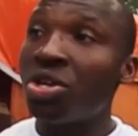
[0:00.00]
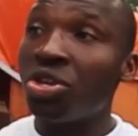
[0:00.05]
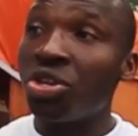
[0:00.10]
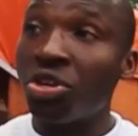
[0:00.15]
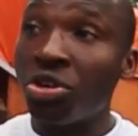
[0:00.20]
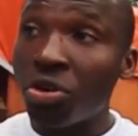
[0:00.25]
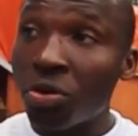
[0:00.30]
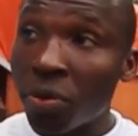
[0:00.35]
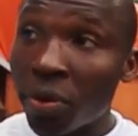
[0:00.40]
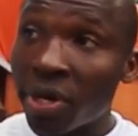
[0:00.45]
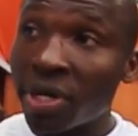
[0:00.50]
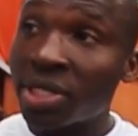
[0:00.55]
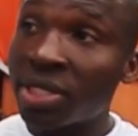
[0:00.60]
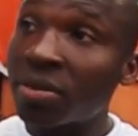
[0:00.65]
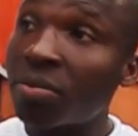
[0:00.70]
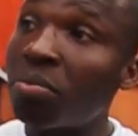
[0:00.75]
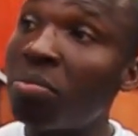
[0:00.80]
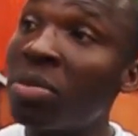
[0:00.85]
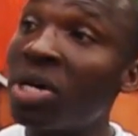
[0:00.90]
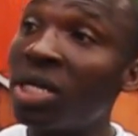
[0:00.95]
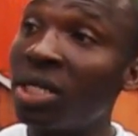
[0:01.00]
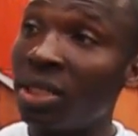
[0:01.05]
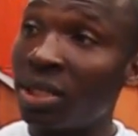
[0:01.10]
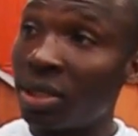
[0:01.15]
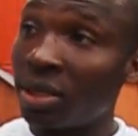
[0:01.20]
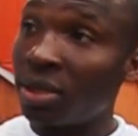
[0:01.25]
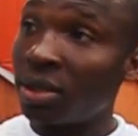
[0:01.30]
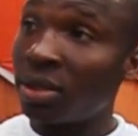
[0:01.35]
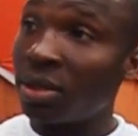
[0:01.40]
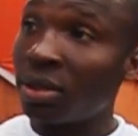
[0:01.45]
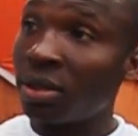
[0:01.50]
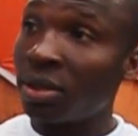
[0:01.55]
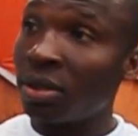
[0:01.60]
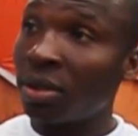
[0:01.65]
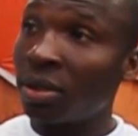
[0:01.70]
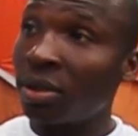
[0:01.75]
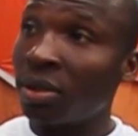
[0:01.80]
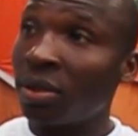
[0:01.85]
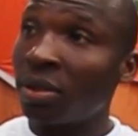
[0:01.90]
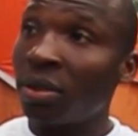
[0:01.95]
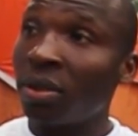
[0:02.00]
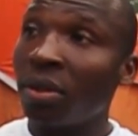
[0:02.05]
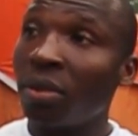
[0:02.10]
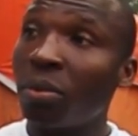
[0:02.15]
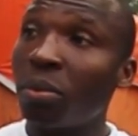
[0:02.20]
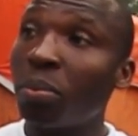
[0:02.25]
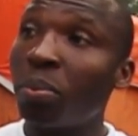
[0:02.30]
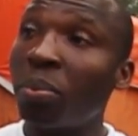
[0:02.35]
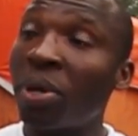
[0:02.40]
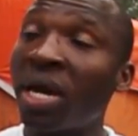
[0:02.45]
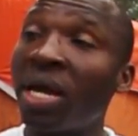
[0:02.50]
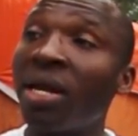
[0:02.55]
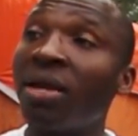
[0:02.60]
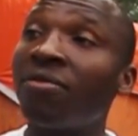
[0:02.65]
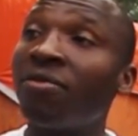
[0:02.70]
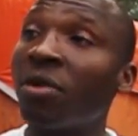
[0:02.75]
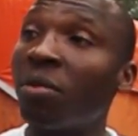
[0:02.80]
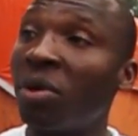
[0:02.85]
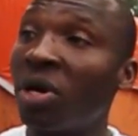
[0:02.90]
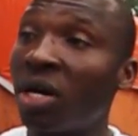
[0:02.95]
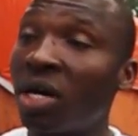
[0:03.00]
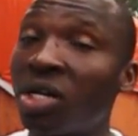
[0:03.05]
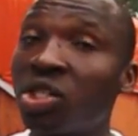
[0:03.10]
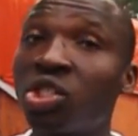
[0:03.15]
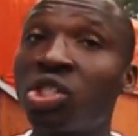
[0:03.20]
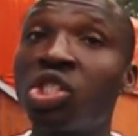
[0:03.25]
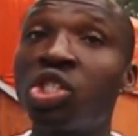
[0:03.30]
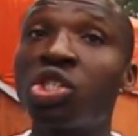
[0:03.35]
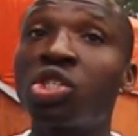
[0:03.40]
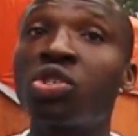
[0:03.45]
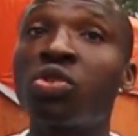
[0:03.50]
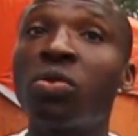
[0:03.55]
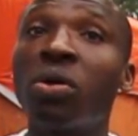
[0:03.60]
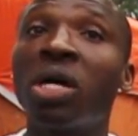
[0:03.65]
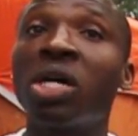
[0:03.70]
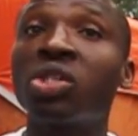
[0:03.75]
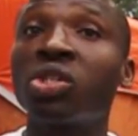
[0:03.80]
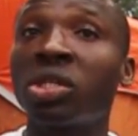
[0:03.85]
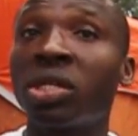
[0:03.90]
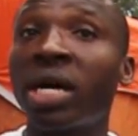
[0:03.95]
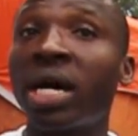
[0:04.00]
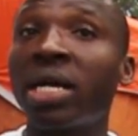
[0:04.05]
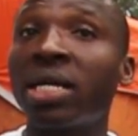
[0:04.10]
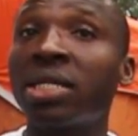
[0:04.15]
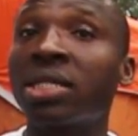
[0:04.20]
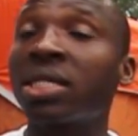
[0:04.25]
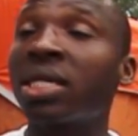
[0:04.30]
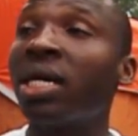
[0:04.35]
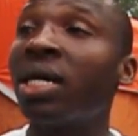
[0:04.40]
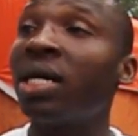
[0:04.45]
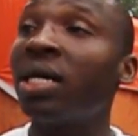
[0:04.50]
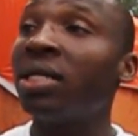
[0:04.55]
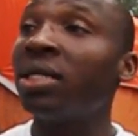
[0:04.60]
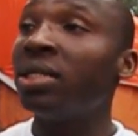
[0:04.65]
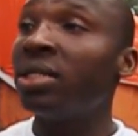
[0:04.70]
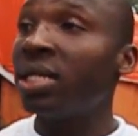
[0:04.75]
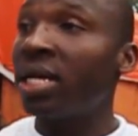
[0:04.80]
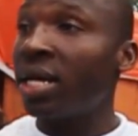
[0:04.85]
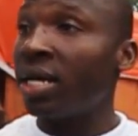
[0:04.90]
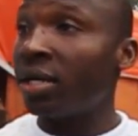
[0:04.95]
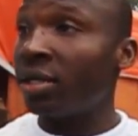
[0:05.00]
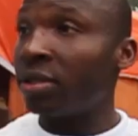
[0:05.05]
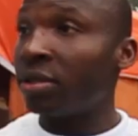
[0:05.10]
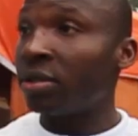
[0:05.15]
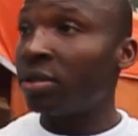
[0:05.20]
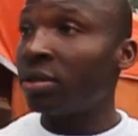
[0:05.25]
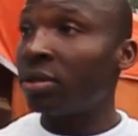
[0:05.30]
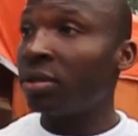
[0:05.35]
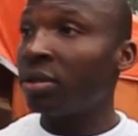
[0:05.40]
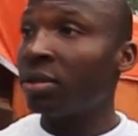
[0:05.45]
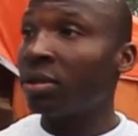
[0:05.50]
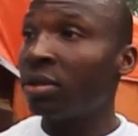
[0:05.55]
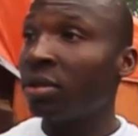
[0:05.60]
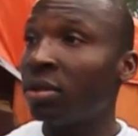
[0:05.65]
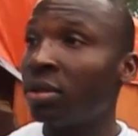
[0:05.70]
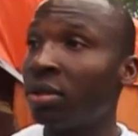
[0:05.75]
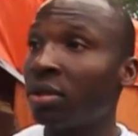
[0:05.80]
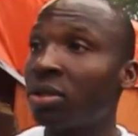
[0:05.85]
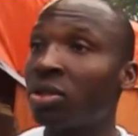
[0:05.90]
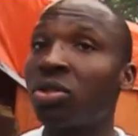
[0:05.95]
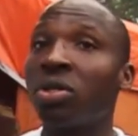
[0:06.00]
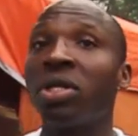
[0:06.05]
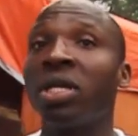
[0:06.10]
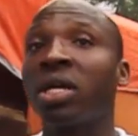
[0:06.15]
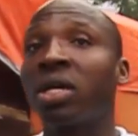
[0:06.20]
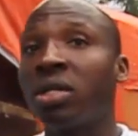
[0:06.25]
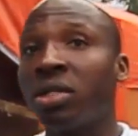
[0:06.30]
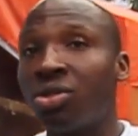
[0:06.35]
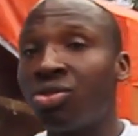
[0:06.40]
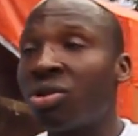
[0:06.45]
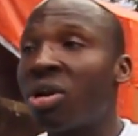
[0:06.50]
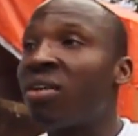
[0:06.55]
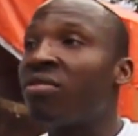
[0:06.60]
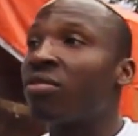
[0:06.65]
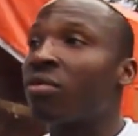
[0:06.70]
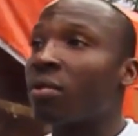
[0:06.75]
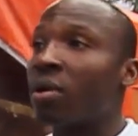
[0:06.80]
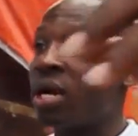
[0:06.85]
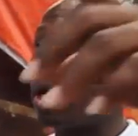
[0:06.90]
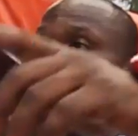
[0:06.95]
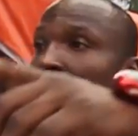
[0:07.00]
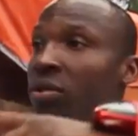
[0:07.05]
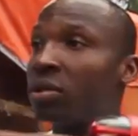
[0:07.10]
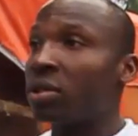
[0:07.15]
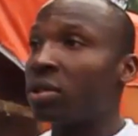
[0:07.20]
U.S. money, paying it from $100 to $200 a day, so they could drive around.